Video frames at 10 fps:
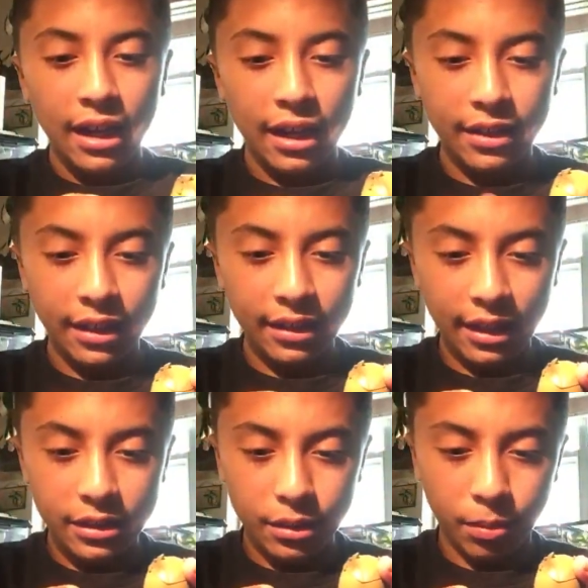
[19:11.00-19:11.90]
I think
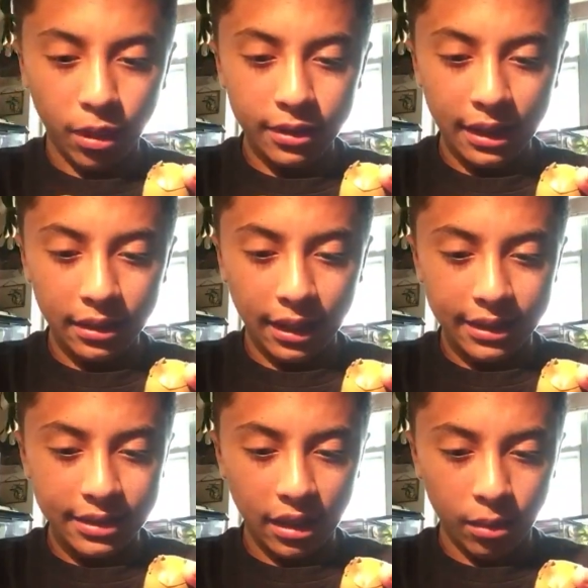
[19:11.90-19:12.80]
that's the part that
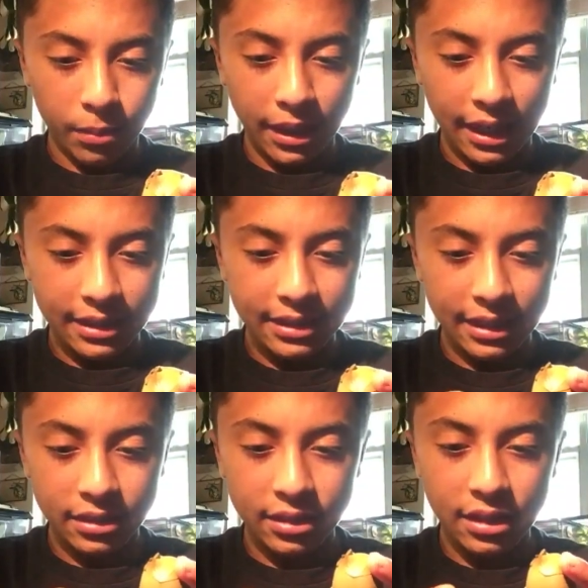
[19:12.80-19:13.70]
lights up. Yes,
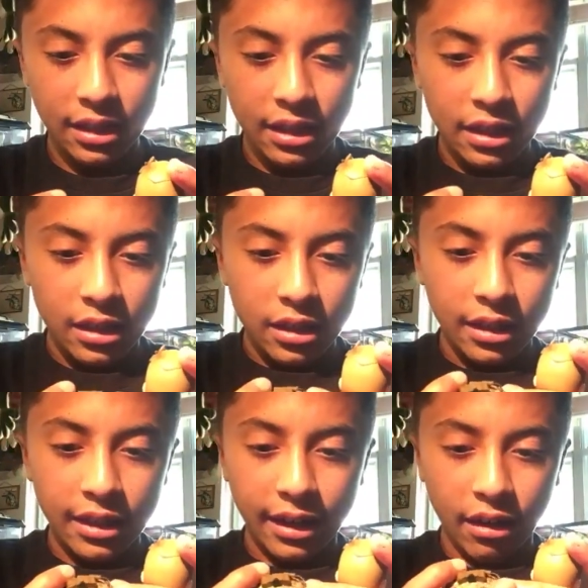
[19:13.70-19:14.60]
that's
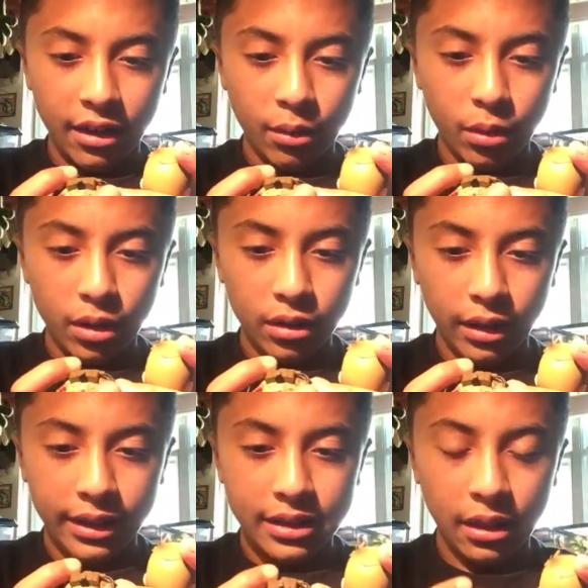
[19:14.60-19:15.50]
the area where it
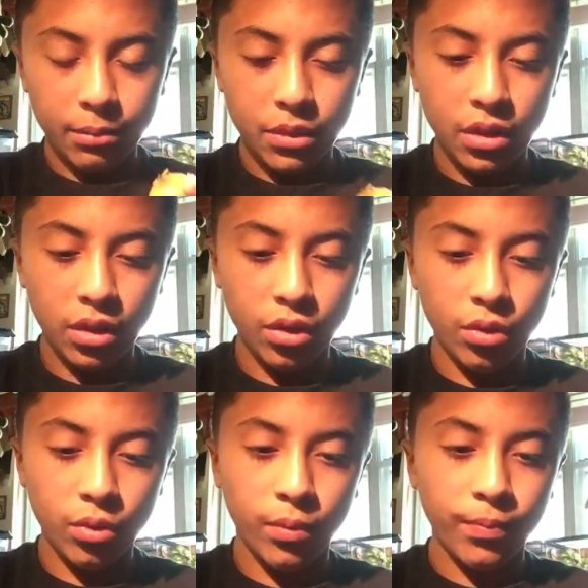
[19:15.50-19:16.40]
lights up
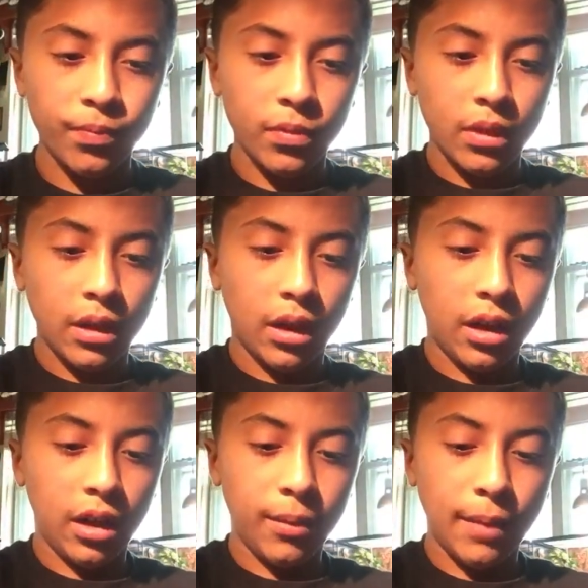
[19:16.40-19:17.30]
too.
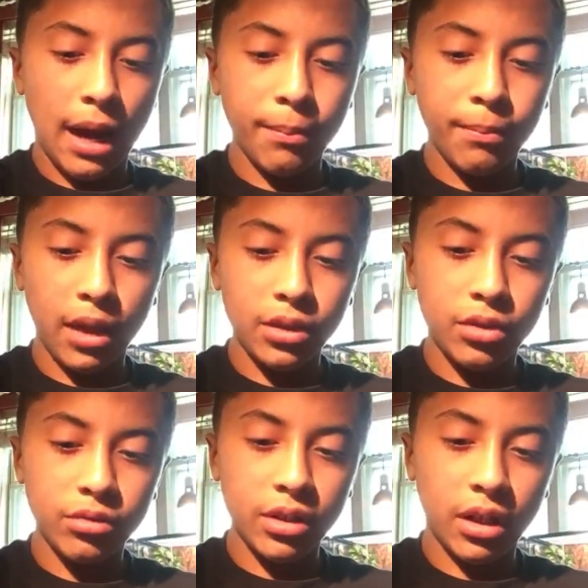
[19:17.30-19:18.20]
Um, I'm not
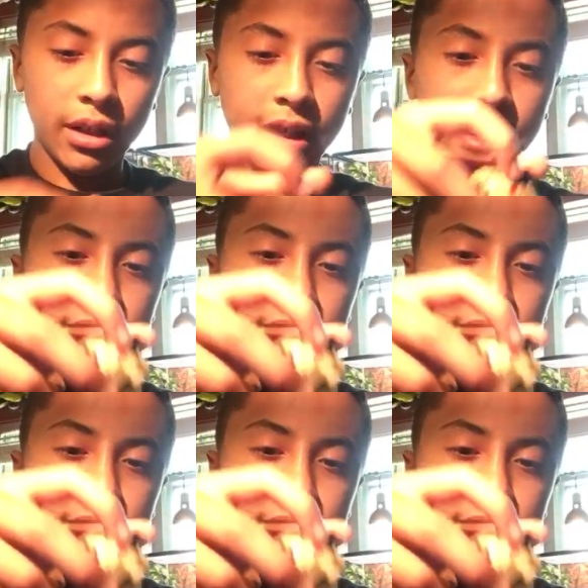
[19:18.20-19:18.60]
too good on getting